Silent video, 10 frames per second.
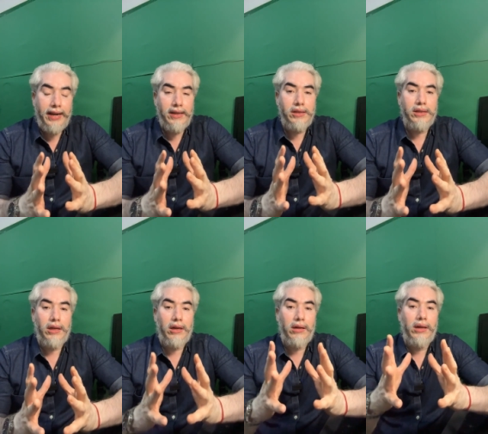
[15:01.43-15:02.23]
guidance
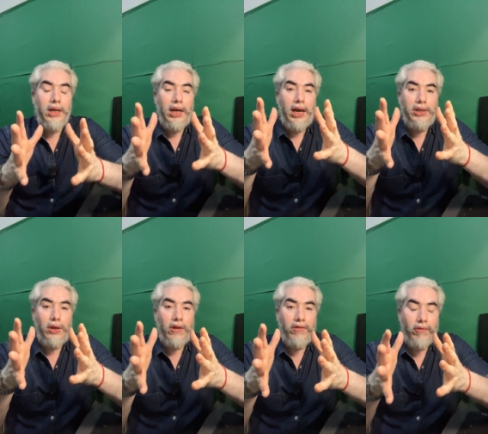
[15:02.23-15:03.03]
uh, a
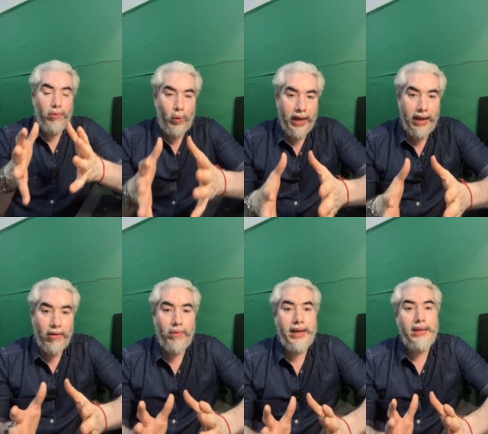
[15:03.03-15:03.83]
sort of
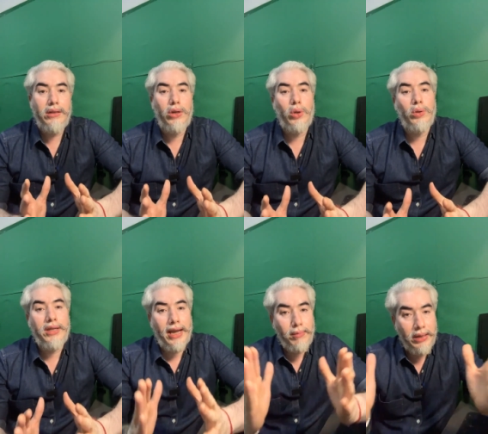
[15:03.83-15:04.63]
way wherein the
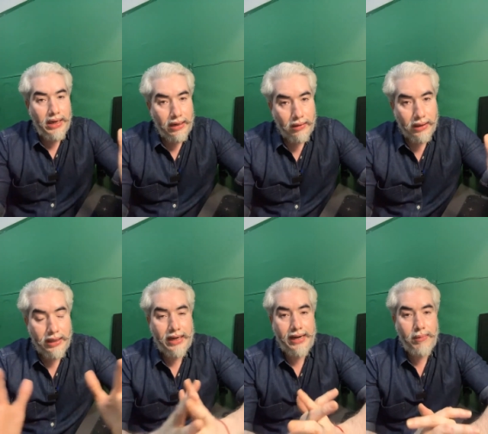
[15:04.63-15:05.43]
growth can be done
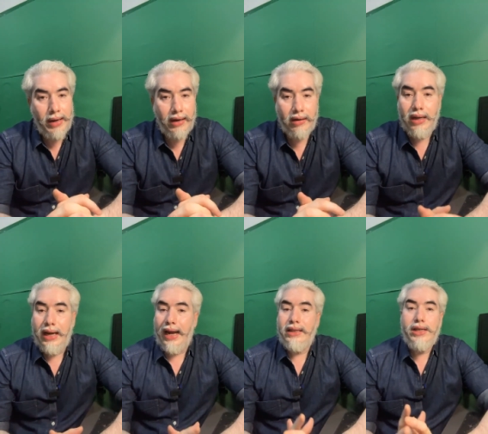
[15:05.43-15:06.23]
in the right manner
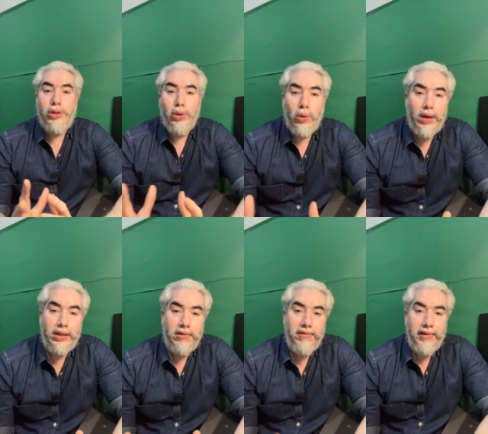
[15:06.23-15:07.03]
and there is no
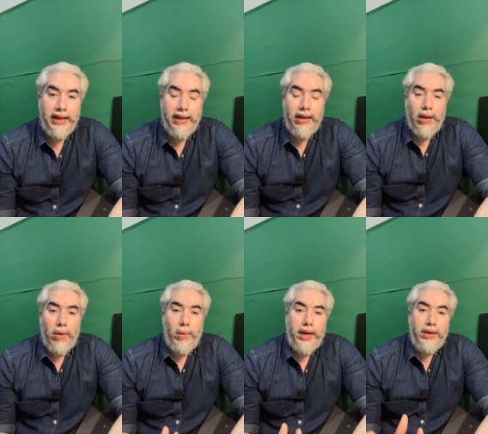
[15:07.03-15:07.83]
other way
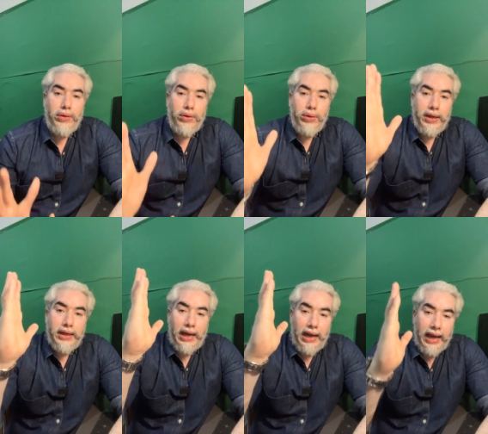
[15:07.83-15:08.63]
wherein you know you
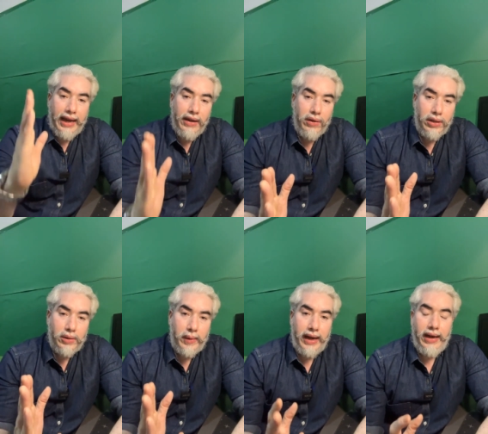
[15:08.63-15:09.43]
can align your
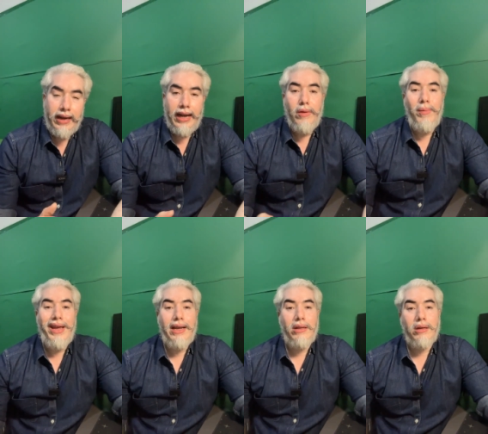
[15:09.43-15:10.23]
spine and
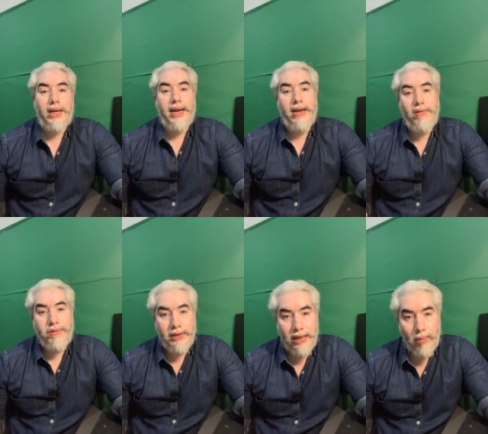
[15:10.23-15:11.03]
make the kid
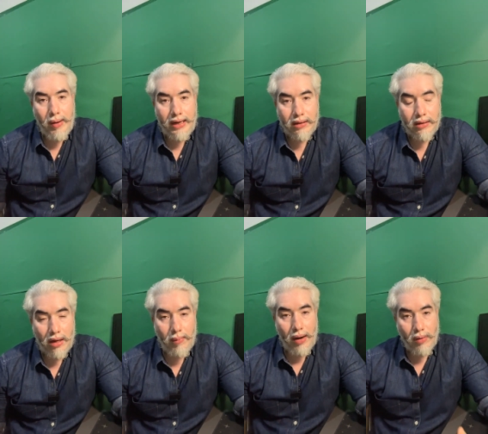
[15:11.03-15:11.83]
feel
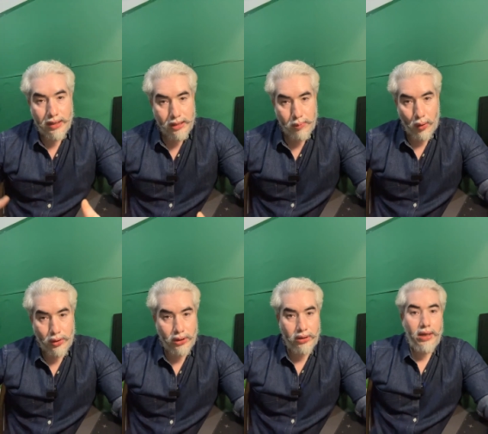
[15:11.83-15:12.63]
better about his
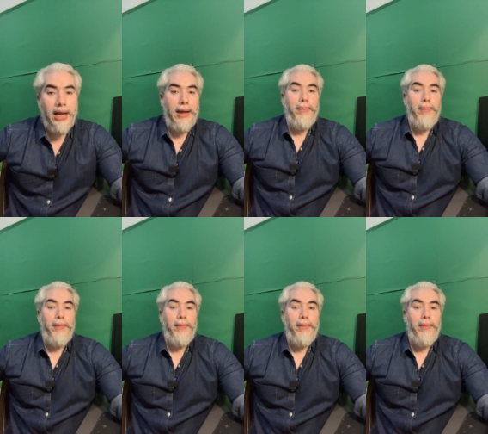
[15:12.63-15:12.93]
posture